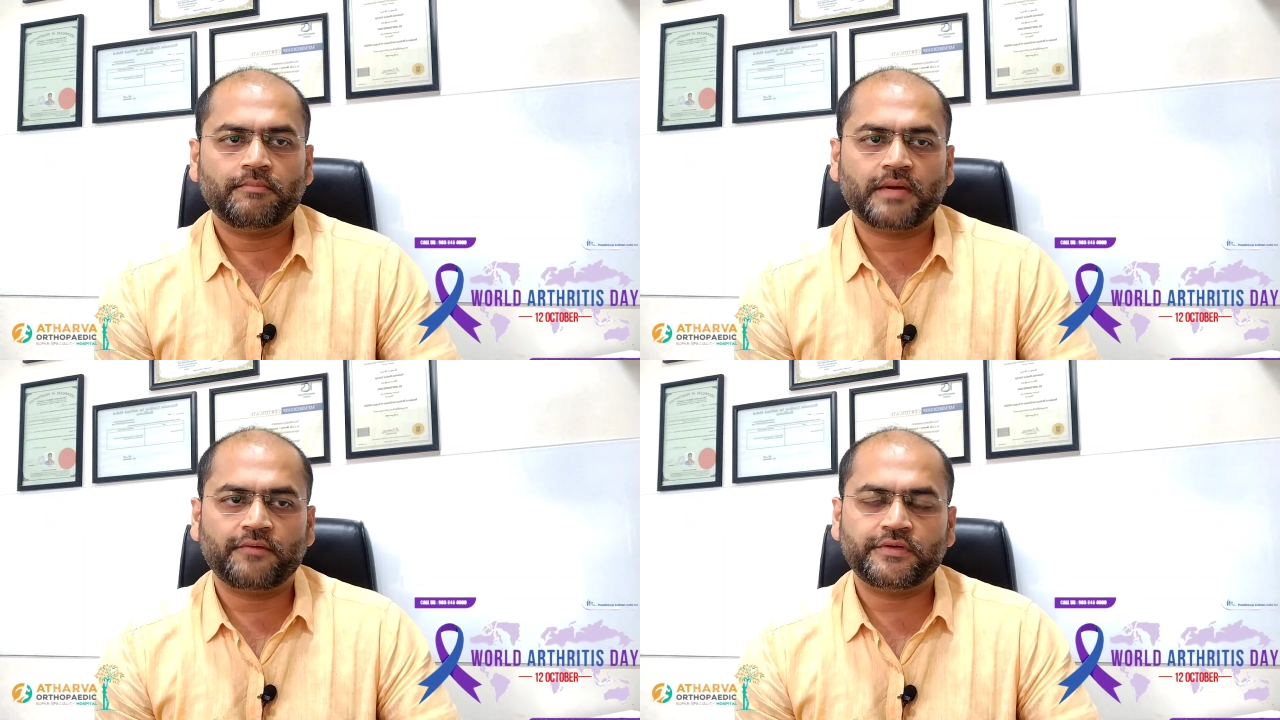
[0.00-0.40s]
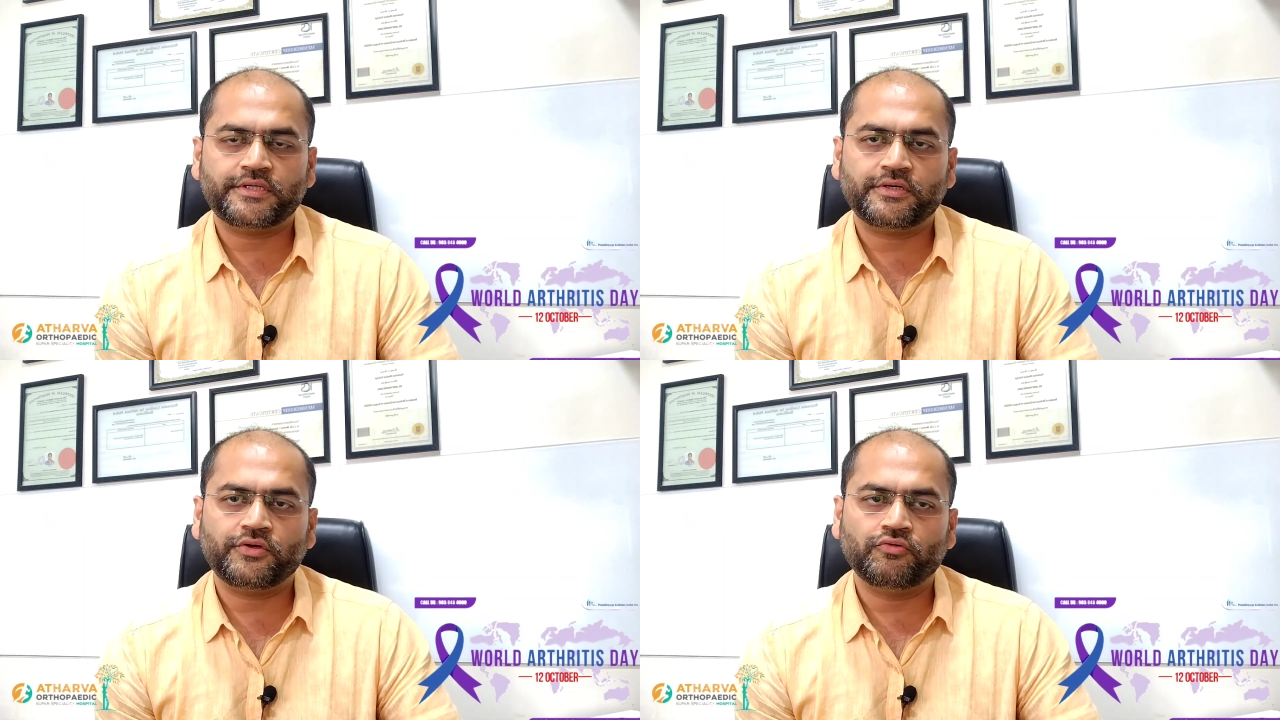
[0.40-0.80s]
by
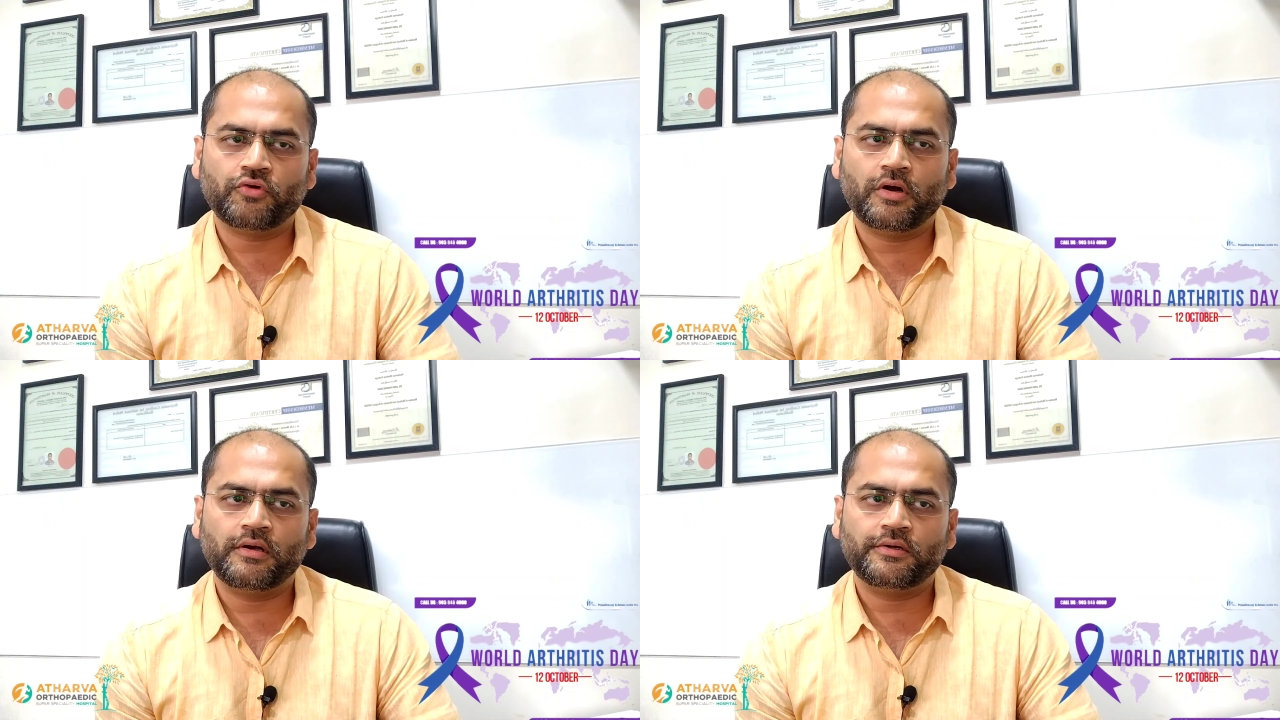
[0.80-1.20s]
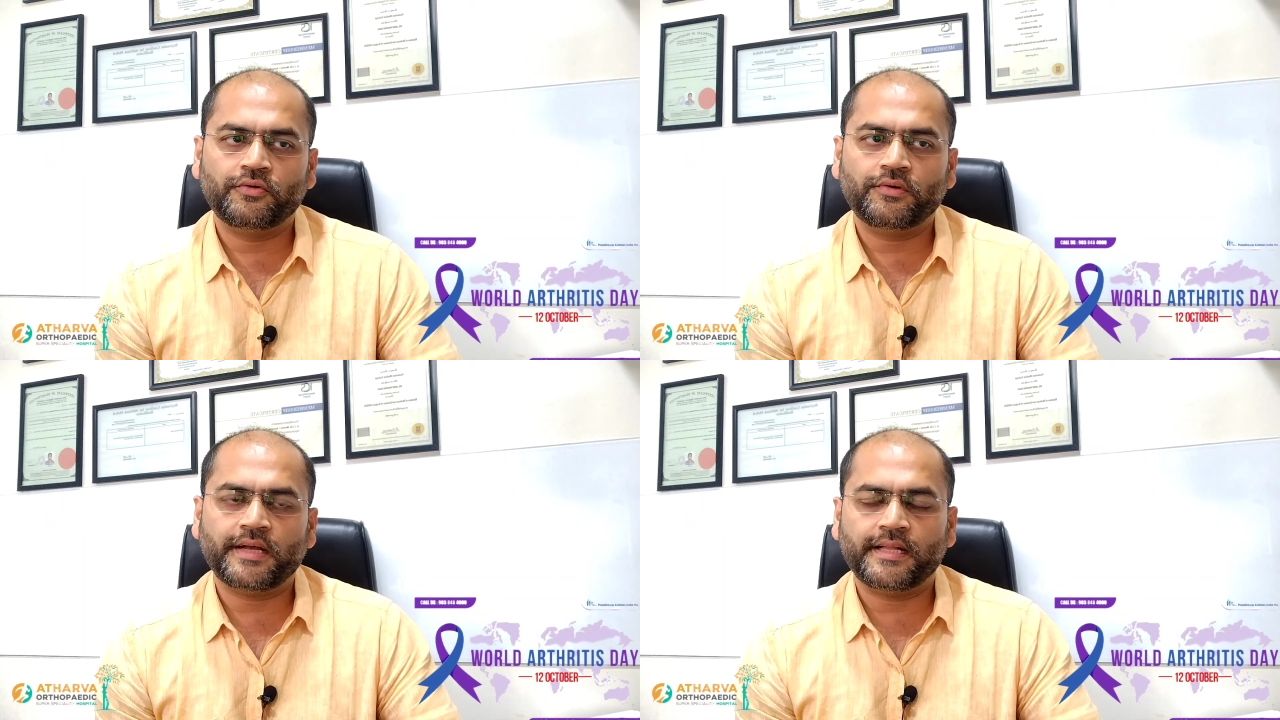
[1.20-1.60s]
wishing you all
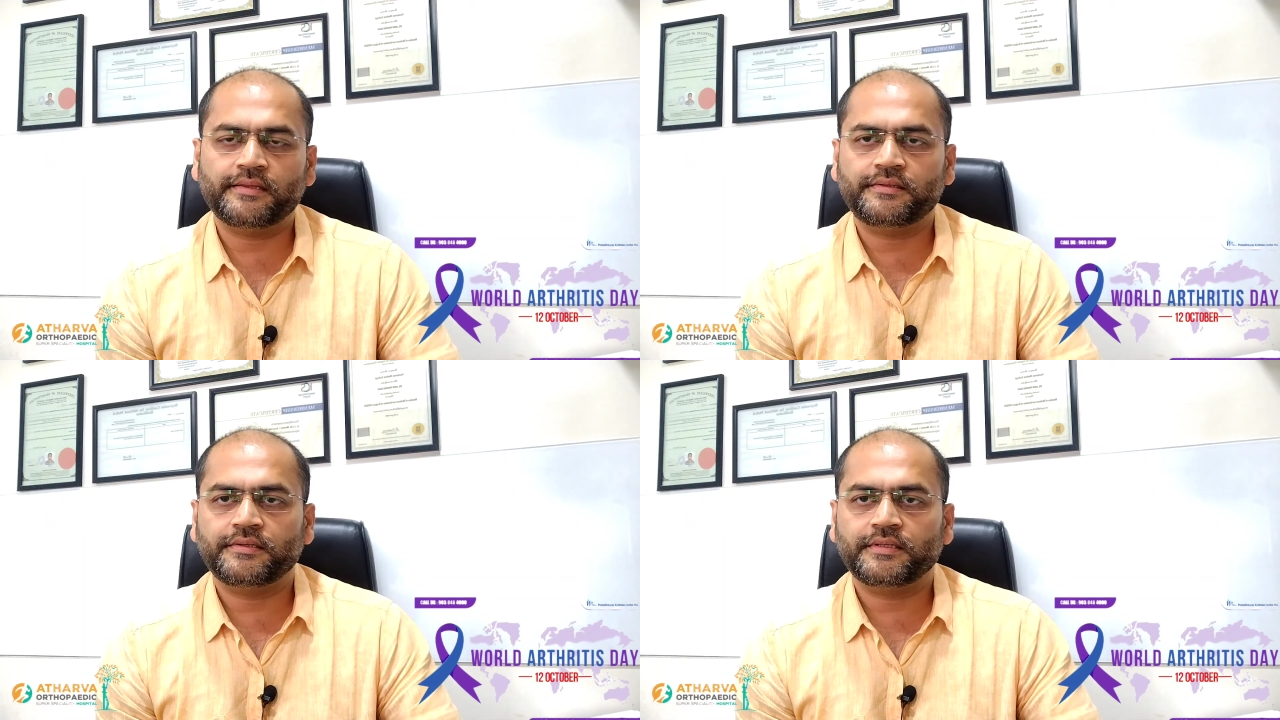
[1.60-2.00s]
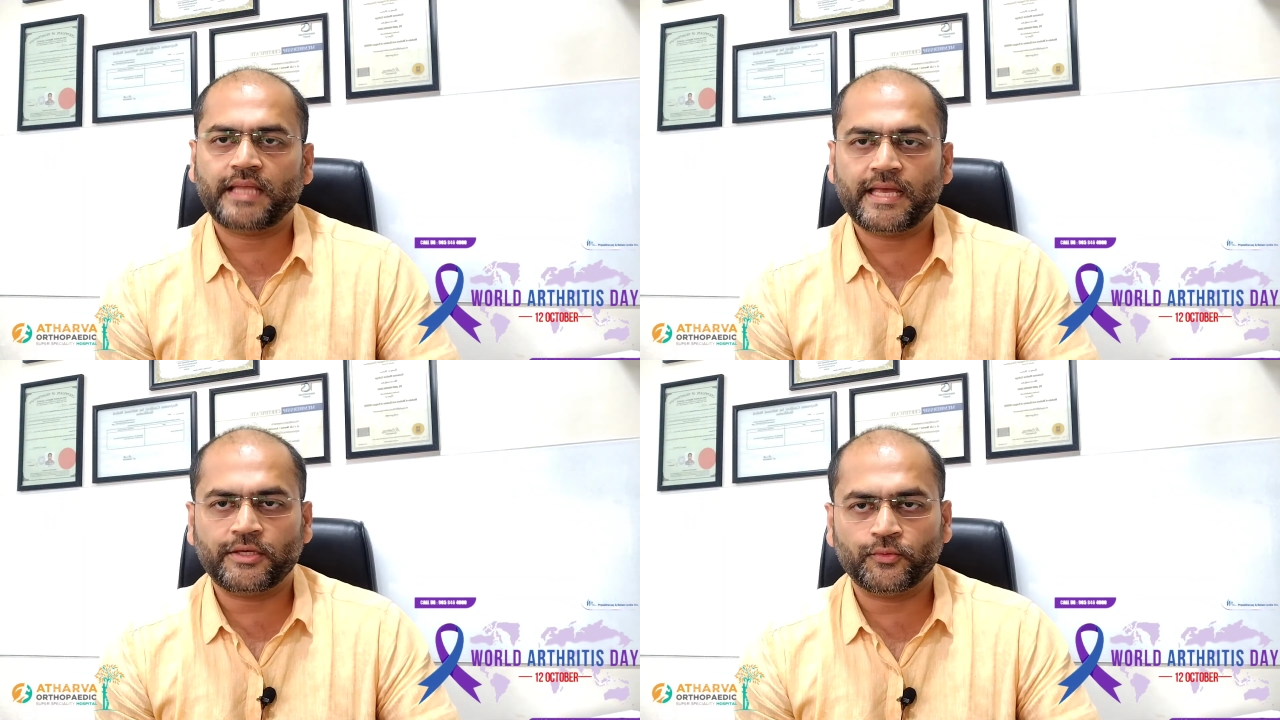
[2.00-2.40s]
good health
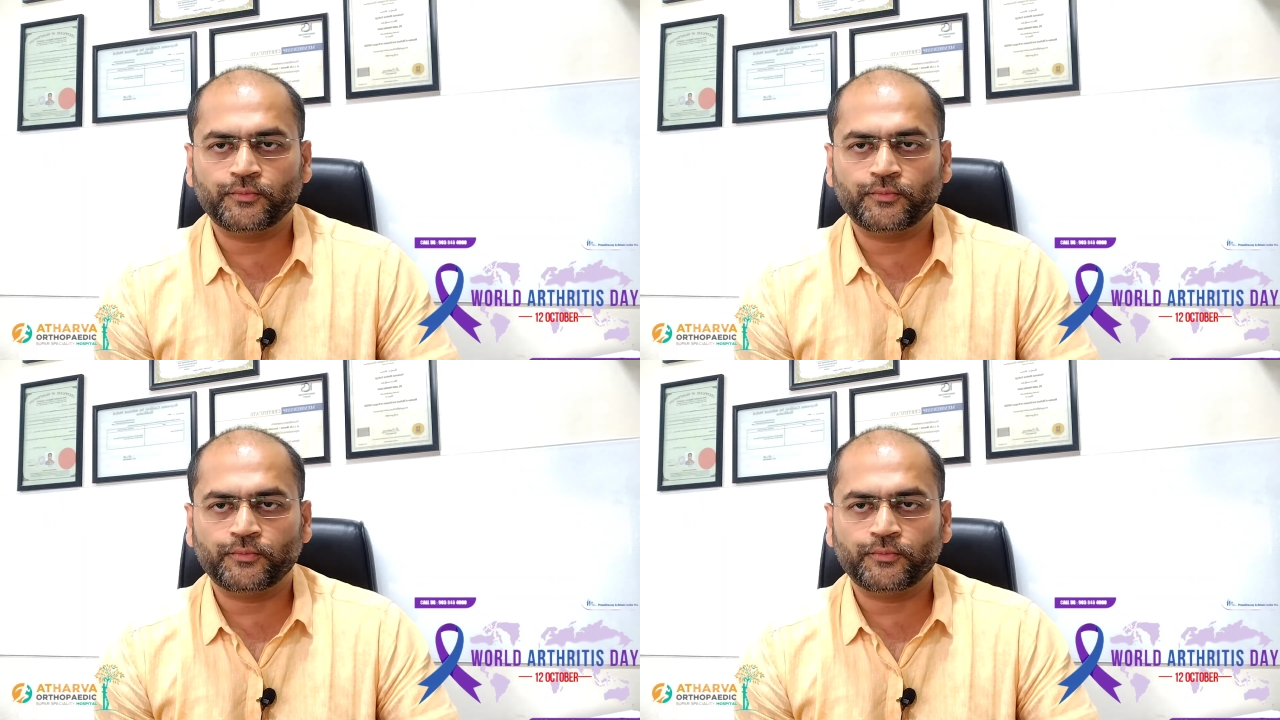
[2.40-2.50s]
thank